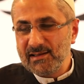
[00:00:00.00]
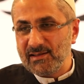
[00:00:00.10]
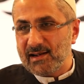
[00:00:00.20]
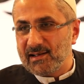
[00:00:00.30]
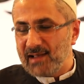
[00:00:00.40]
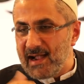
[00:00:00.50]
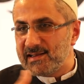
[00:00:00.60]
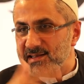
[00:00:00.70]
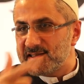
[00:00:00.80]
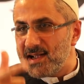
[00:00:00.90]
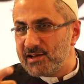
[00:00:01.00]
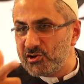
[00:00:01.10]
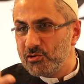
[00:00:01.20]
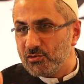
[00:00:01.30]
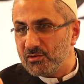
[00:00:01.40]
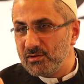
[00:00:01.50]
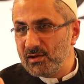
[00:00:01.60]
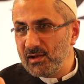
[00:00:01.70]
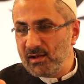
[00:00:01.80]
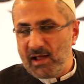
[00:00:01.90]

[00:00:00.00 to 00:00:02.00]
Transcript: that light inside you